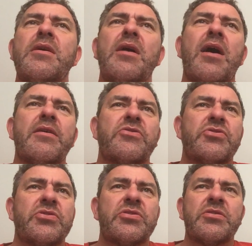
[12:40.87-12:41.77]
I had a
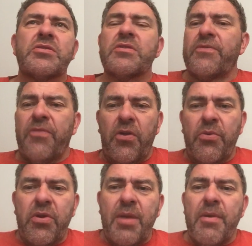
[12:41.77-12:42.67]

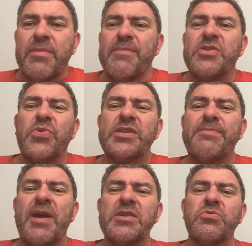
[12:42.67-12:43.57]
follower come up and give me
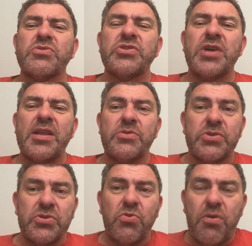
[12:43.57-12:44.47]
£20 towards the challenge, which
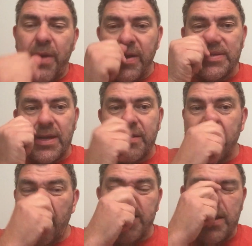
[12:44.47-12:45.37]
I'll talk about in a second.
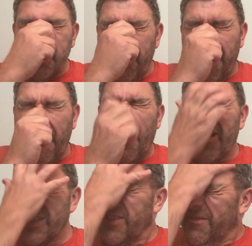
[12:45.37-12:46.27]
That I did for
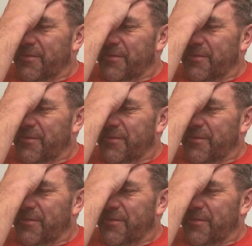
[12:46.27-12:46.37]
Fars,